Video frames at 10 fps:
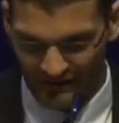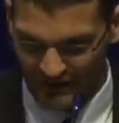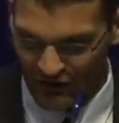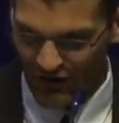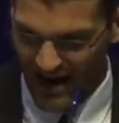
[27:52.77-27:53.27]
then
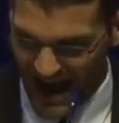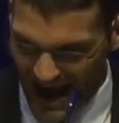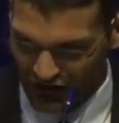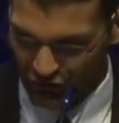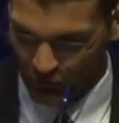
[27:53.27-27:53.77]
there are
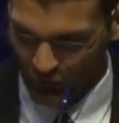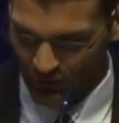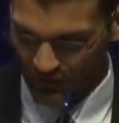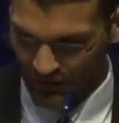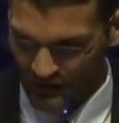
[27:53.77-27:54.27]

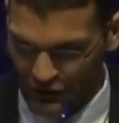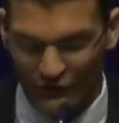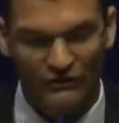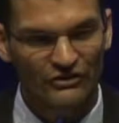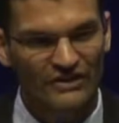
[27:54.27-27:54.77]
actual
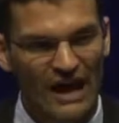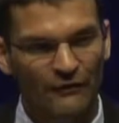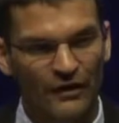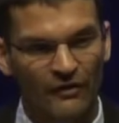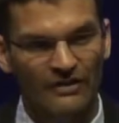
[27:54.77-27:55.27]
universes
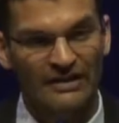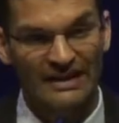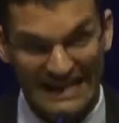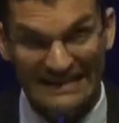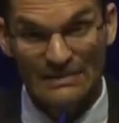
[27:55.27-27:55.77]
out there
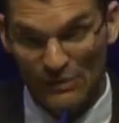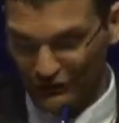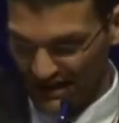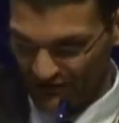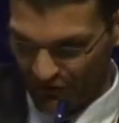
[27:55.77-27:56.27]
in the
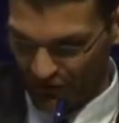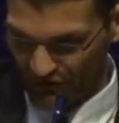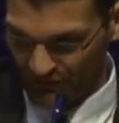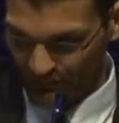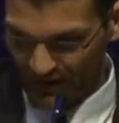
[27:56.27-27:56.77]

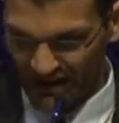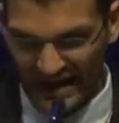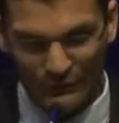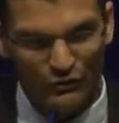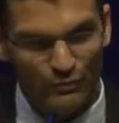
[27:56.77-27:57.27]
multiverse
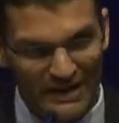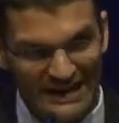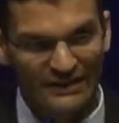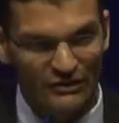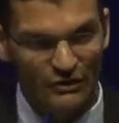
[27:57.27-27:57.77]
in which
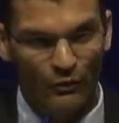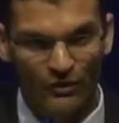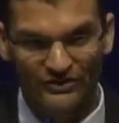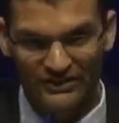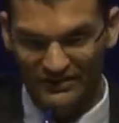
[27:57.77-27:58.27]
pink
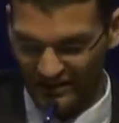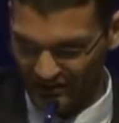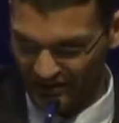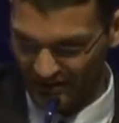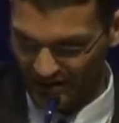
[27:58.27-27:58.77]
unicorns
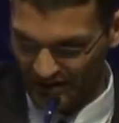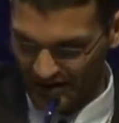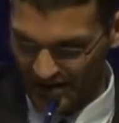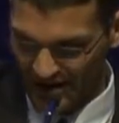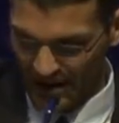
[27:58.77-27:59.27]
exist.
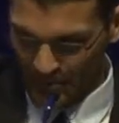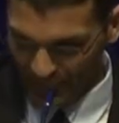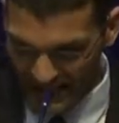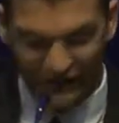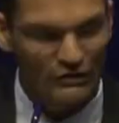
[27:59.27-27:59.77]
Pink